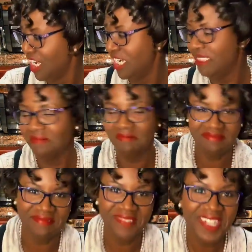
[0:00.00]
All right,
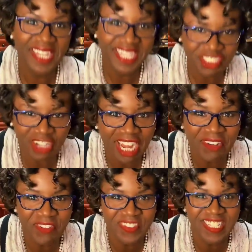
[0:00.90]
try
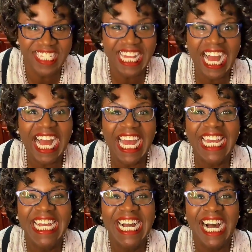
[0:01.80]
it with vanilla.
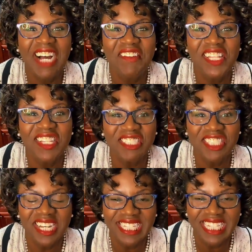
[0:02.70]
Hi, hello
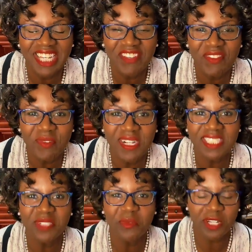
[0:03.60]
Sean, thank you for watching.